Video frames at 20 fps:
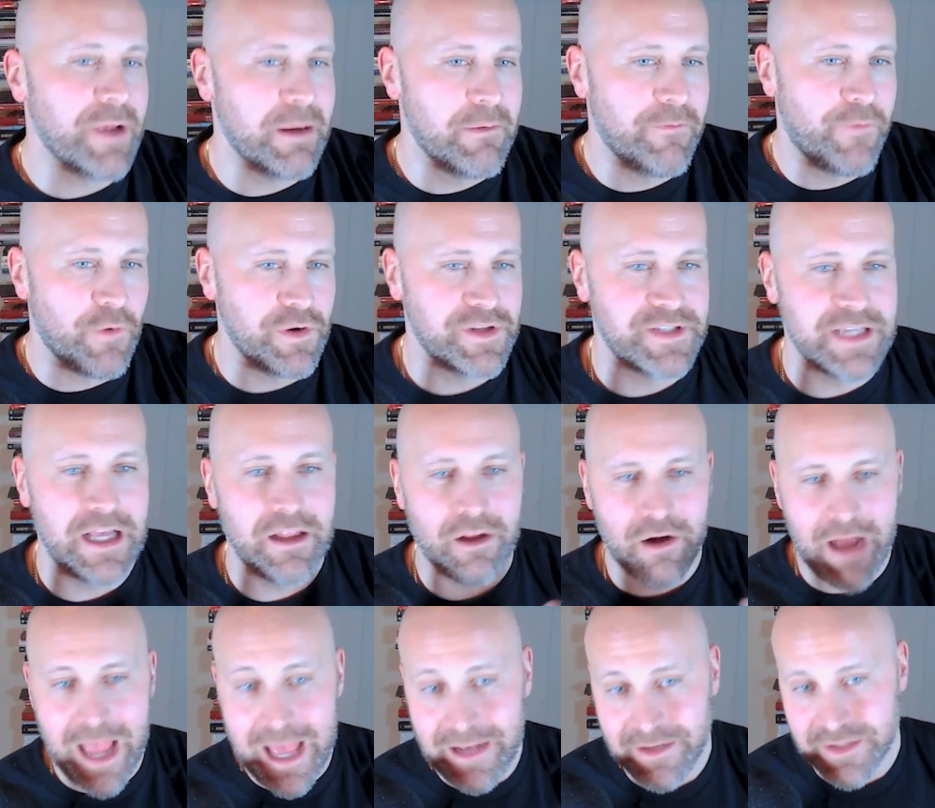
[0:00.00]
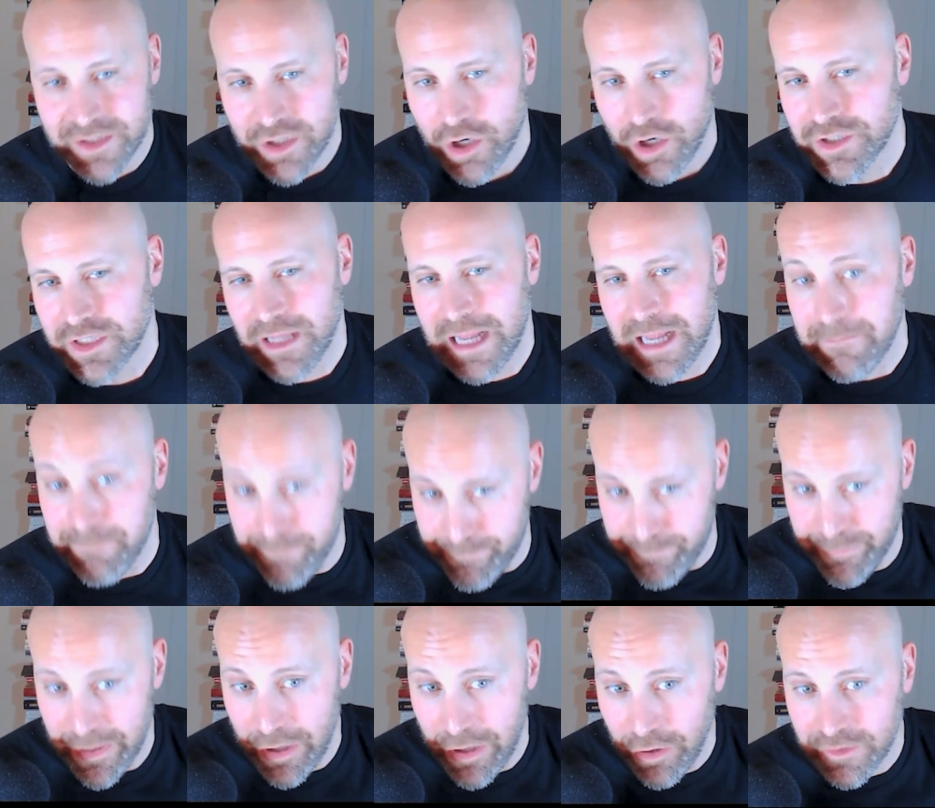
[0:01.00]
become a forced seller and start to
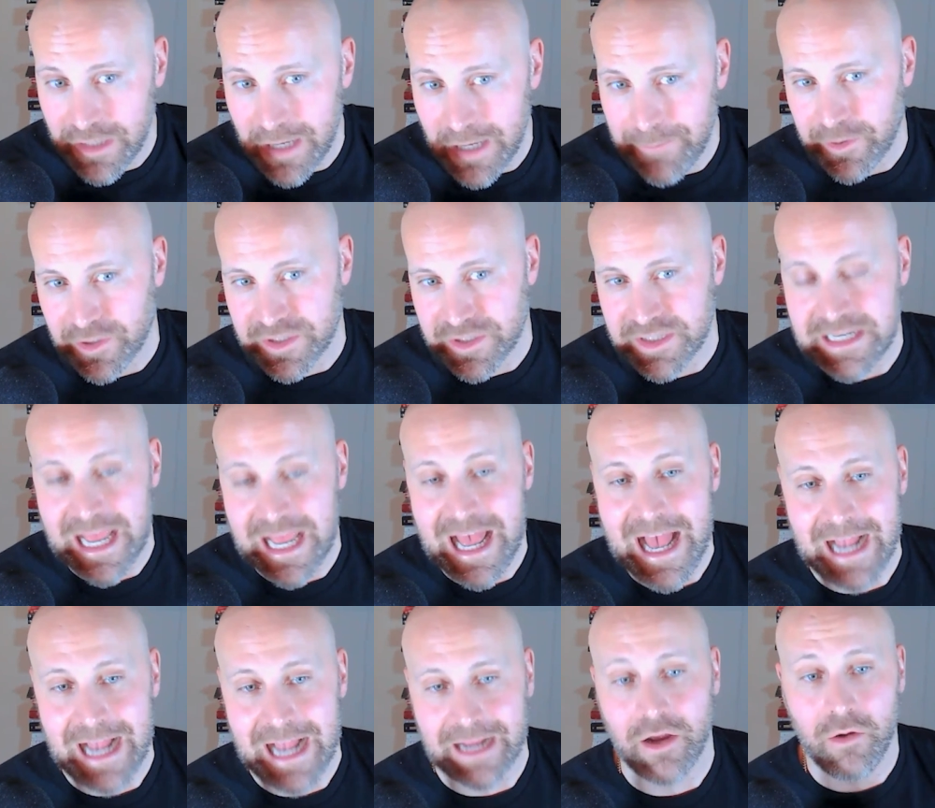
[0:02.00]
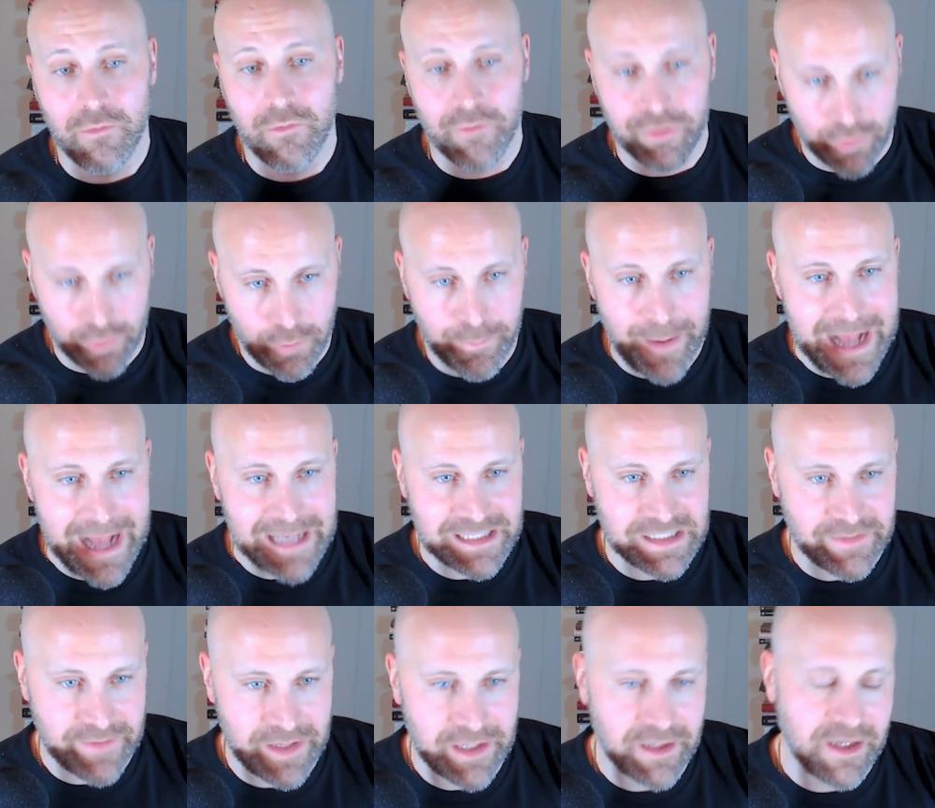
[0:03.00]
like build up your stack through
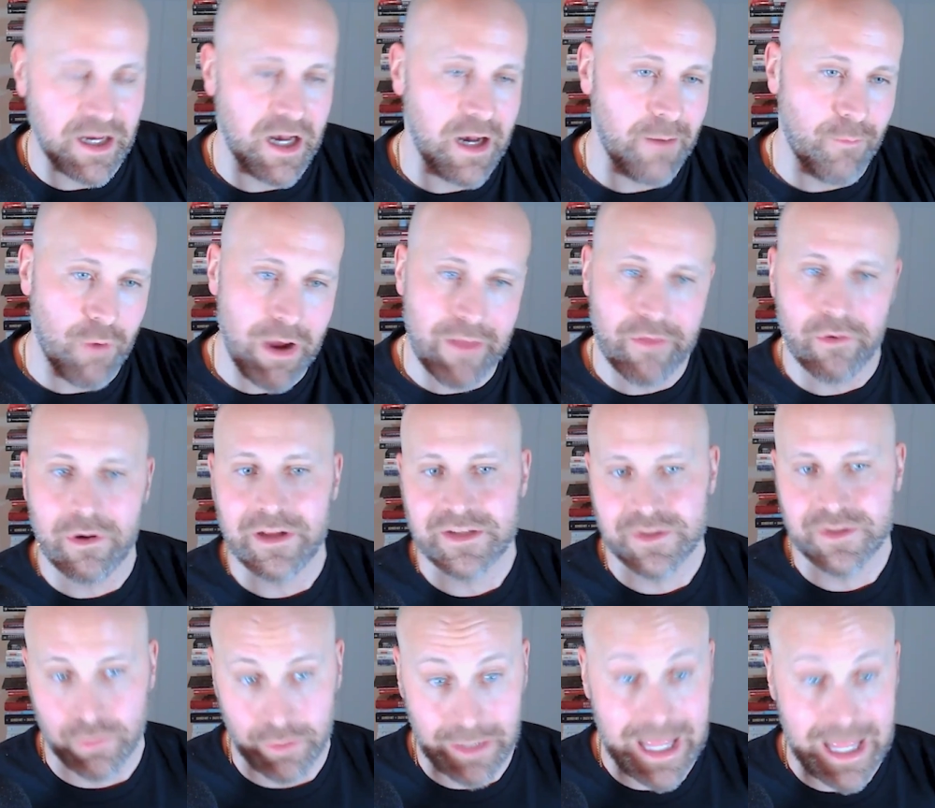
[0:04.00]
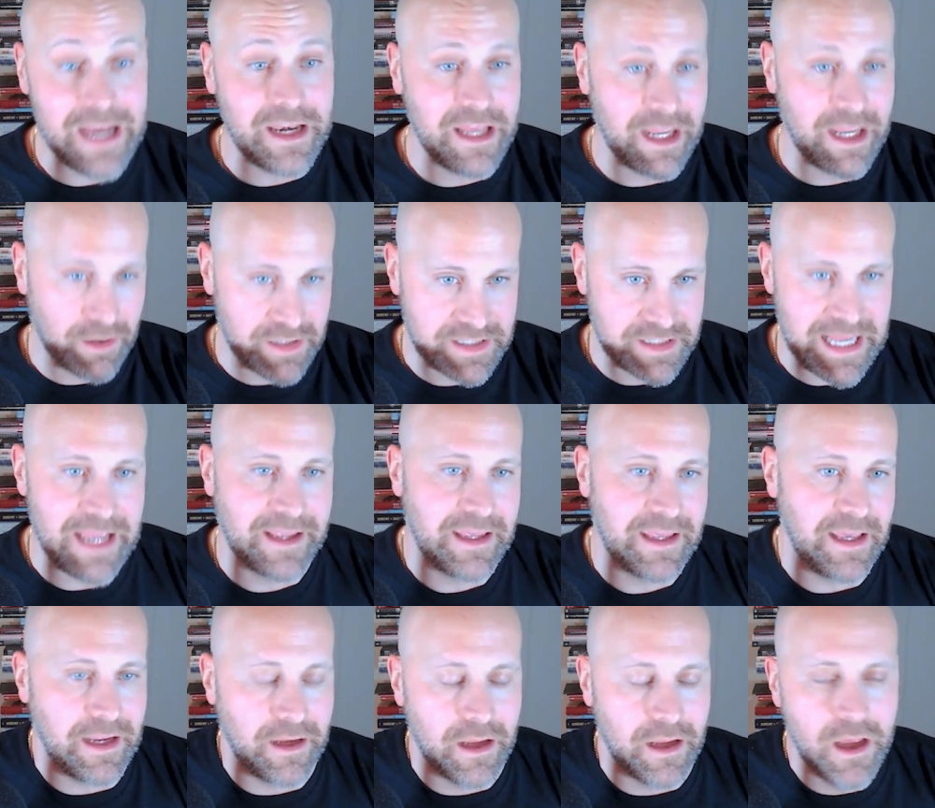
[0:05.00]
passive income, whether it's through lending or
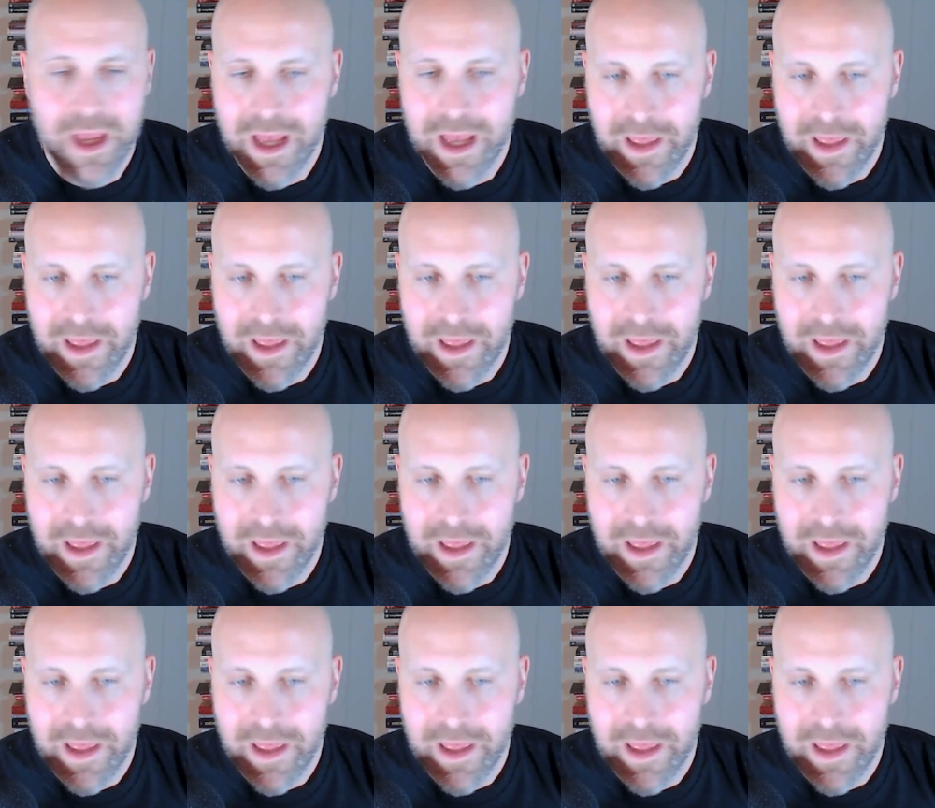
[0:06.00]
staking.